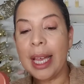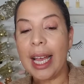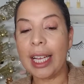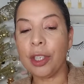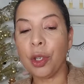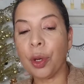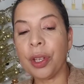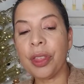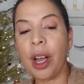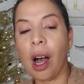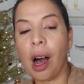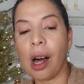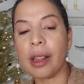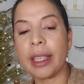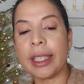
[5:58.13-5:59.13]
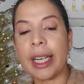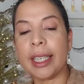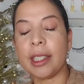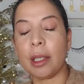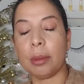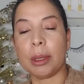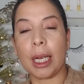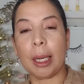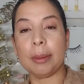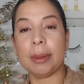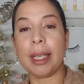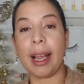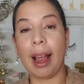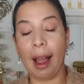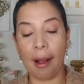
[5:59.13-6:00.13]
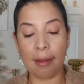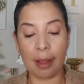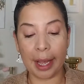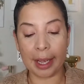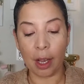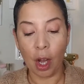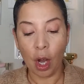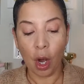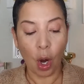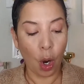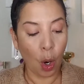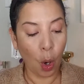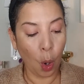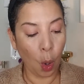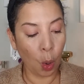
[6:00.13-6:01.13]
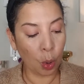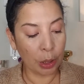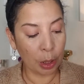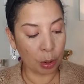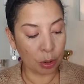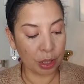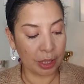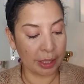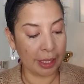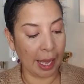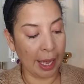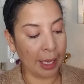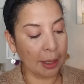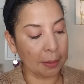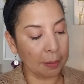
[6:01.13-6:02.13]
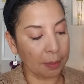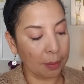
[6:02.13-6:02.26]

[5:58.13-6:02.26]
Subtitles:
And during the holidays, sometimes they have like a whole little set.